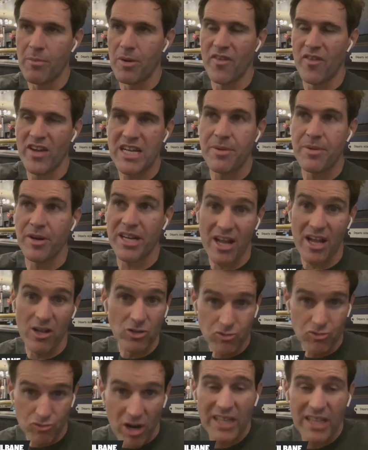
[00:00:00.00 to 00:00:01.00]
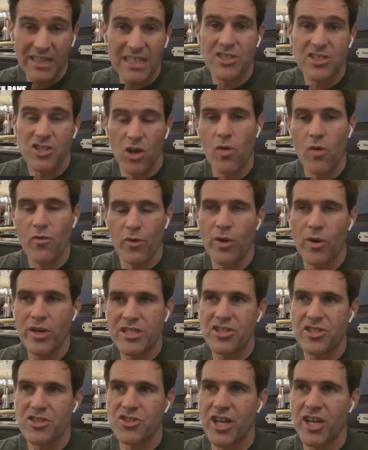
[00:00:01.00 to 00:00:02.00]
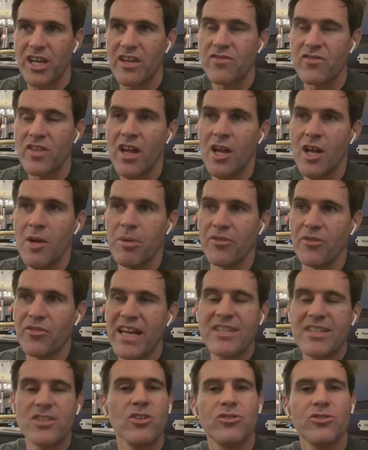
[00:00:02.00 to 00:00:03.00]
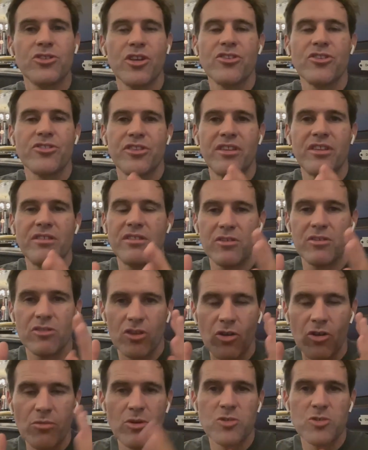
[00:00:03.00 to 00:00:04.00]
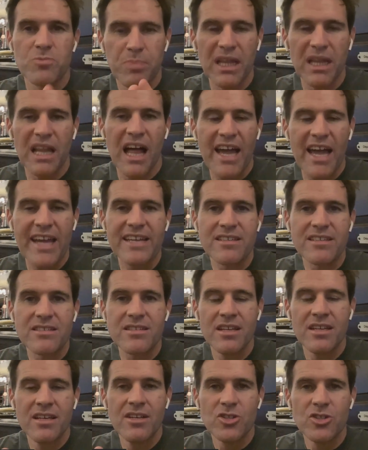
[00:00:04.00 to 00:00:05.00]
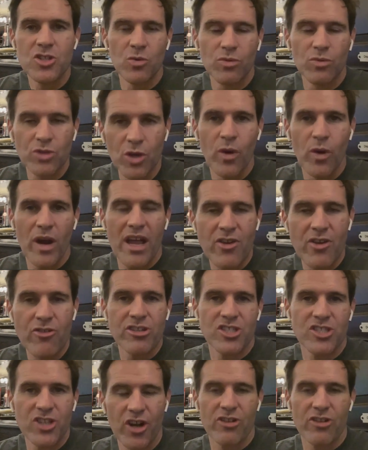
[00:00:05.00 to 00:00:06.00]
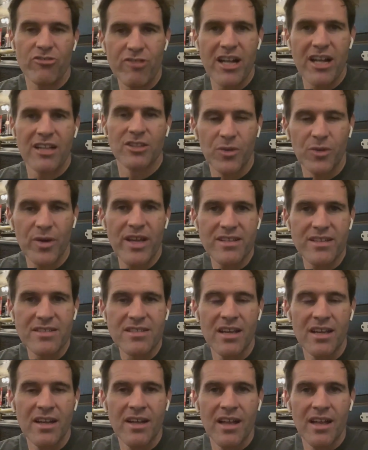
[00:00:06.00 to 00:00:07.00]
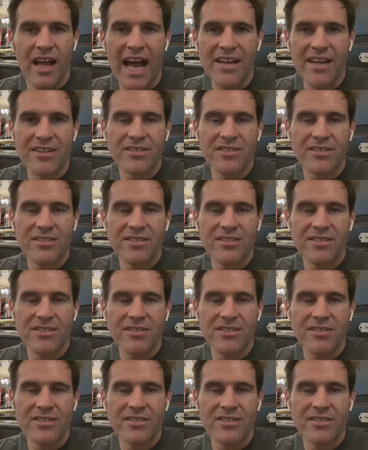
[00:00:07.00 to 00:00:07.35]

above anybody else, rightly so, for what he's achieved. But they do, they, they're almost blind to the way Cristiano Ronaldo is. Yeah.